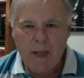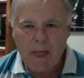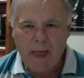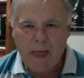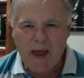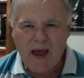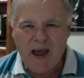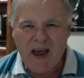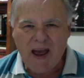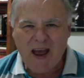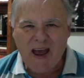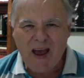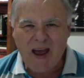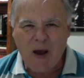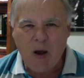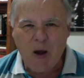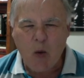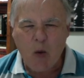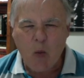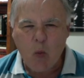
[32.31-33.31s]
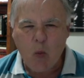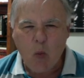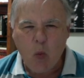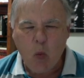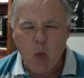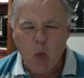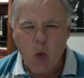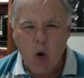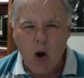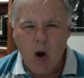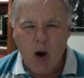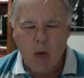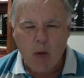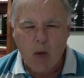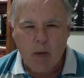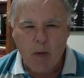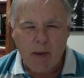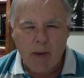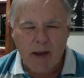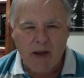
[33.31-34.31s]
why we
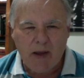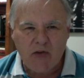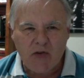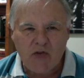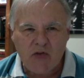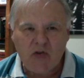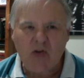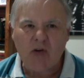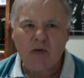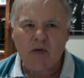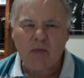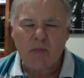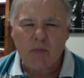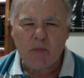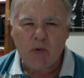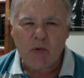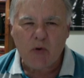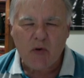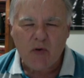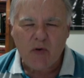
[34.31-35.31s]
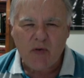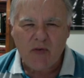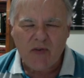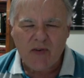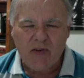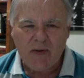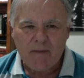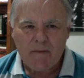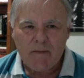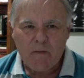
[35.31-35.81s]
made certain moves,